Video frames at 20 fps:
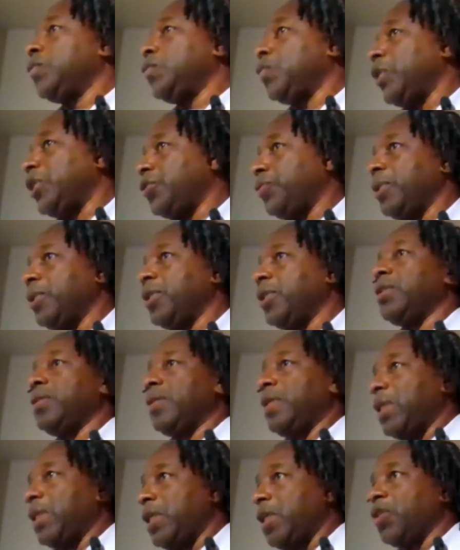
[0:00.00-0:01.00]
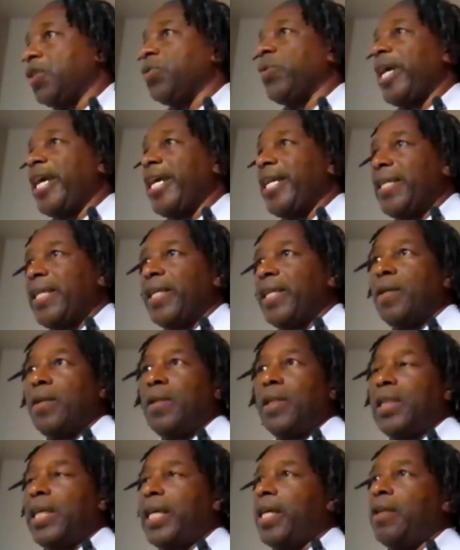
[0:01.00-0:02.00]
which was a great
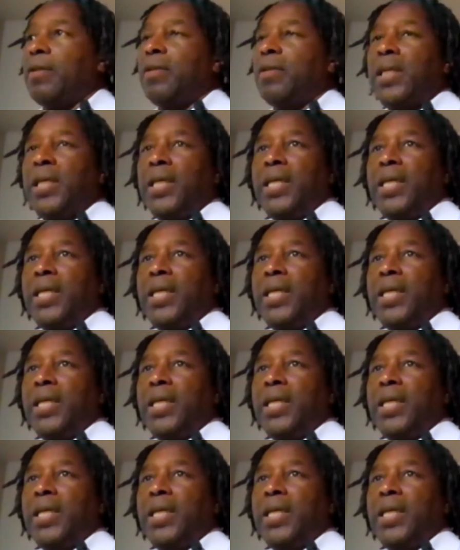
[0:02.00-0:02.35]
deal. And, and